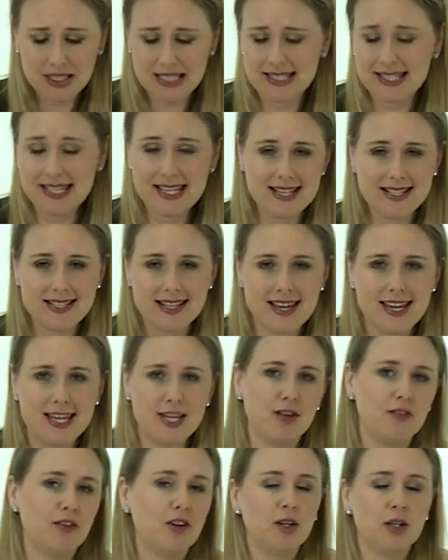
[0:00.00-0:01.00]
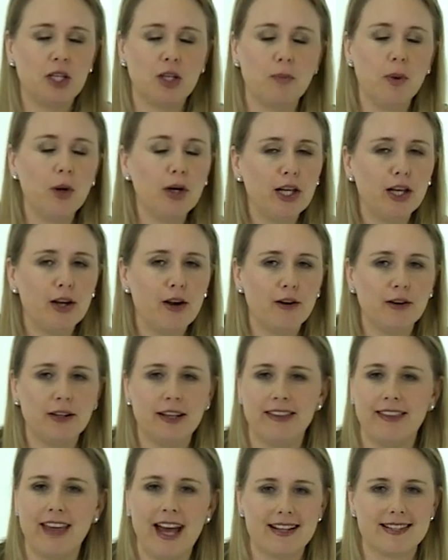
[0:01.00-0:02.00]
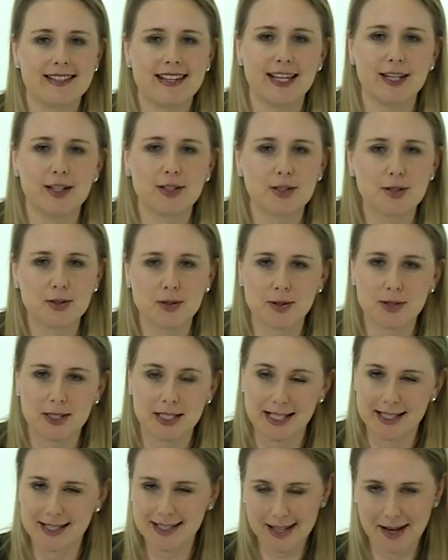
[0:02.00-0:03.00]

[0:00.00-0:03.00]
It's easy, you put it on and that's it, you're sorted.